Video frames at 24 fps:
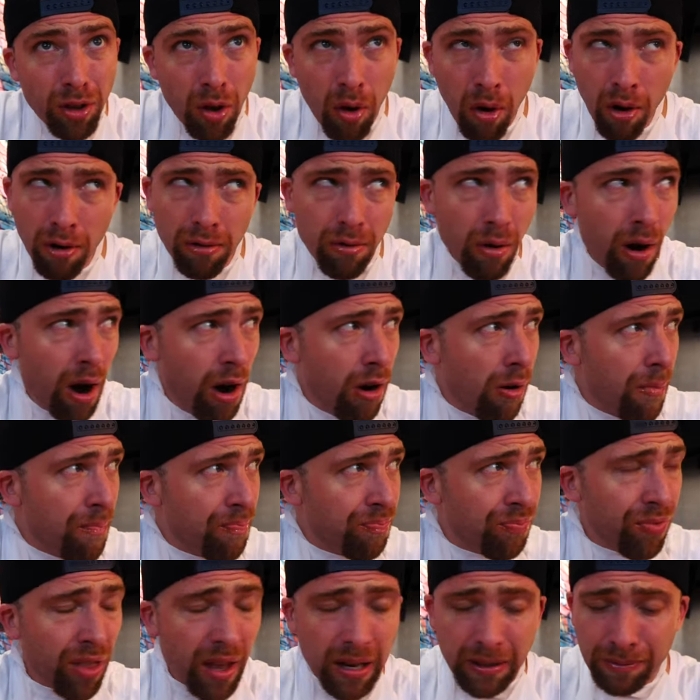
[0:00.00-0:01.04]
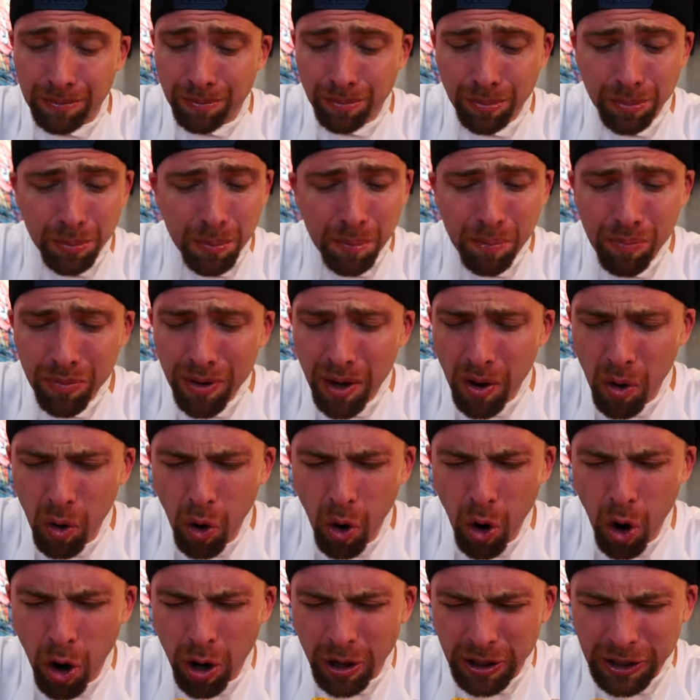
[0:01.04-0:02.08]
Oh, wow.
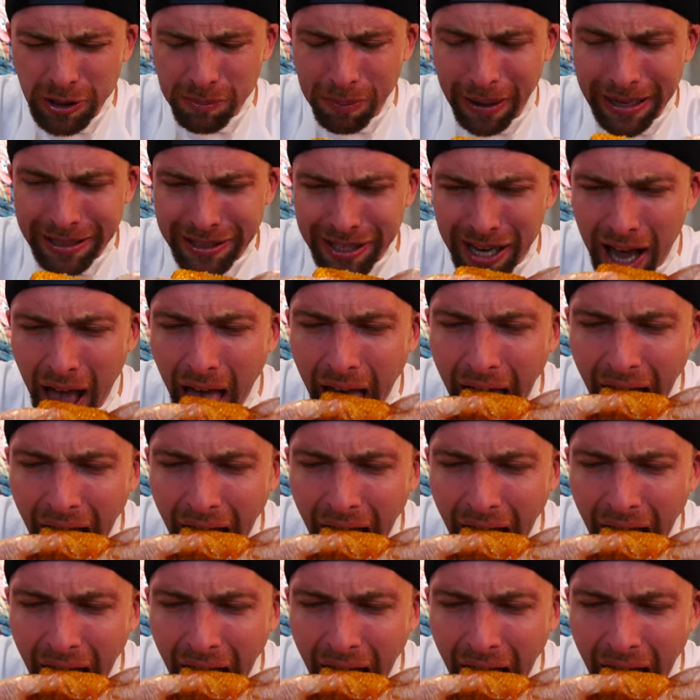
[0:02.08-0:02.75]
Oh, spicy.